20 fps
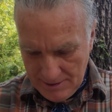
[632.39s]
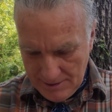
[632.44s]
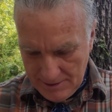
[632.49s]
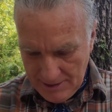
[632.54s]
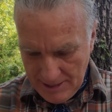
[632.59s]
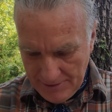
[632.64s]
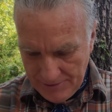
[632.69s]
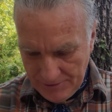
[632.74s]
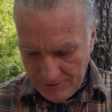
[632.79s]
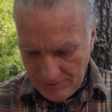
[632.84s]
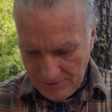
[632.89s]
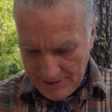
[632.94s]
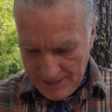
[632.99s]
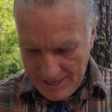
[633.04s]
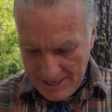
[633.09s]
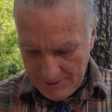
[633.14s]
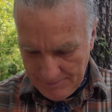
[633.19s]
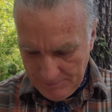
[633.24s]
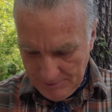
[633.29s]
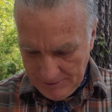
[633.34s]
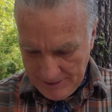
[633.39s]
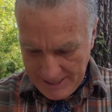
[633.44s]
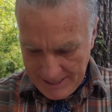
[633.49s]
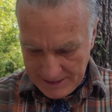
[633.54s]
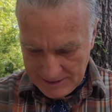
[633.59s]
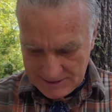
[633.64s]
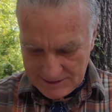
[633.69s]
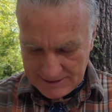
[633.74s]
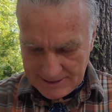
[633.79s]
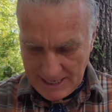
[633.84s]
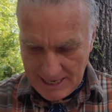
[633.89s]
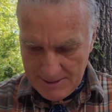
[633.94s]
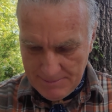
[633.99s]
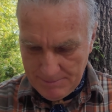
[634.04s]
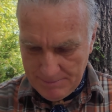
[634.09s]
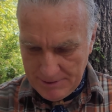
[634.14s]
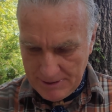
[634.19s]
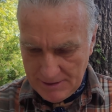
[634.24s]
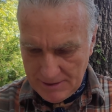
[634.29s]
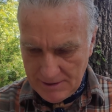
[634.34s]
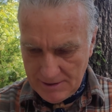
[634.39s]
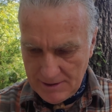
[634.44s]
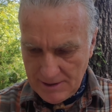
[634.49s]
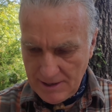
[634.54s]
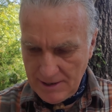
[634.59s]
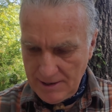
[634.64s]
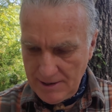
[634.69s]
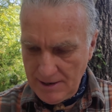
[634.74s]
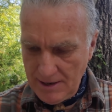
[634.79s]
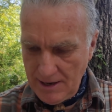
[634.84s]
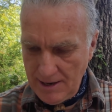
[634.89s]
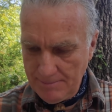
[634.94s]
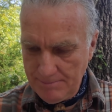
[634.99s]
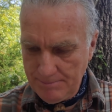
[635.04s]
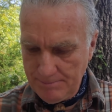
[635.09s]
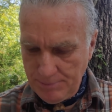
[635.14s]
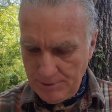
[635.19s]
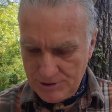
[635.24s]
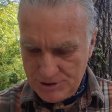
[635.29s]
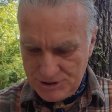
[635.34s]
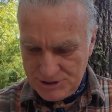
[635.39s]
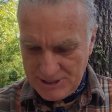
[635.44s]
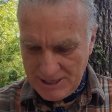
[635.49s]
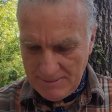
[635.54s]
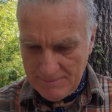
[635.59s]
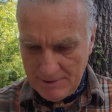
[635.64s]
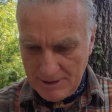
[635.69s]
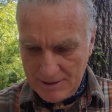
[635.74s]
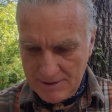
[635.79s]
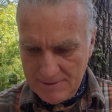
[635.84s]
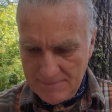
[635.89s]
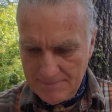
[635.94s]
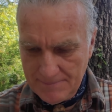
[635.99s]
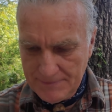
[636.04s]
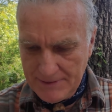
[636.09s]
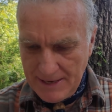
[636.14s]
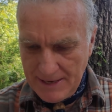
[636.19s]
another edible landscaping uh, persimmon.